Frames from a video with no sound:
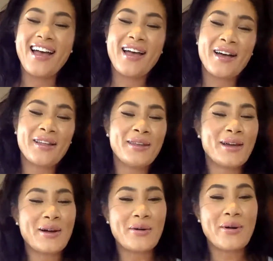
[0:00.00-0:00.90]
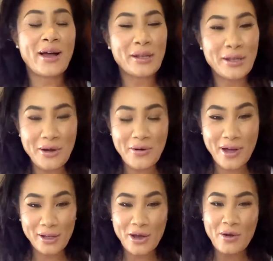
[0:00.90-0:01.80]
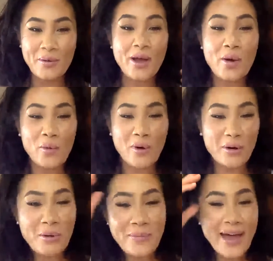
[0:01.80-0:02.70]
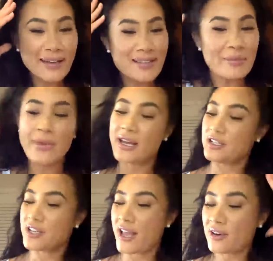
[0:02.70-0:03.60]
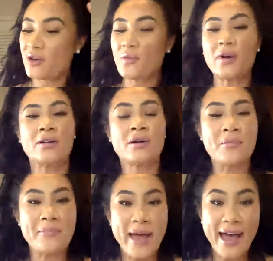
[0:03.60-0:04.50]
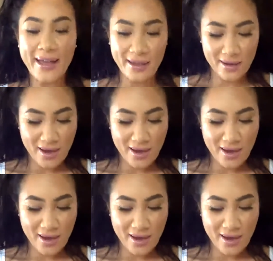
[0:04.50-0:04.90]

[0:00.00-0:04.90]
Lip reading: Hello, hello, hello. Welcome back to my channel. Welcome back.